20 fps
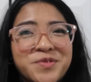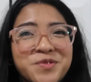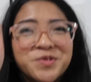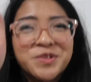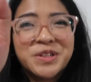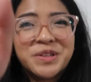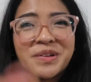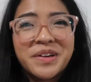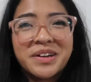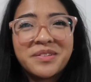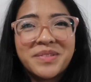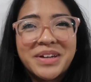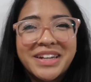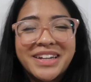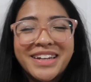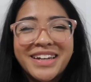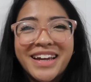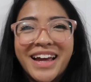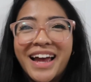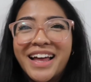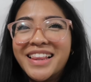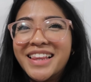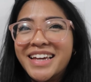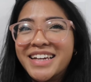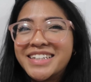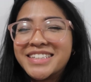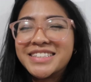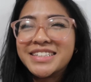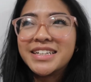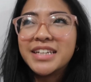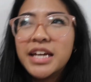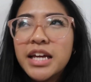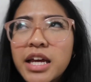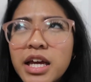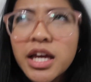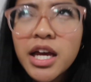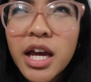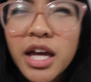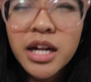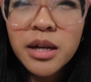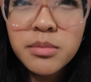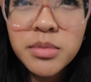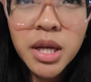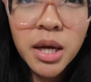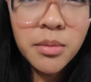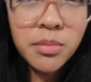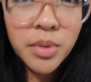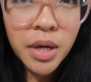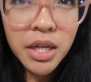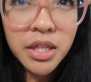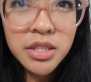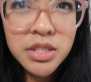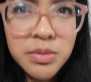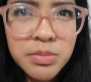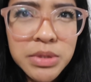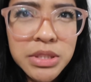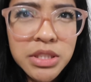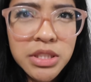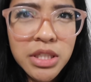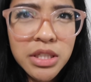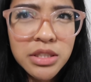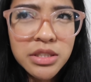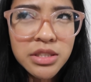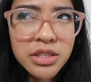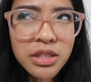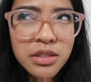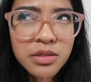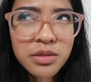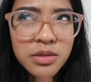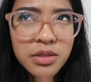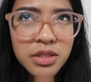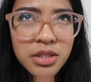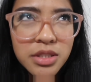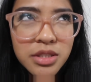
Really recommend it. I liked it. And I'm not biased because Harry Styles was in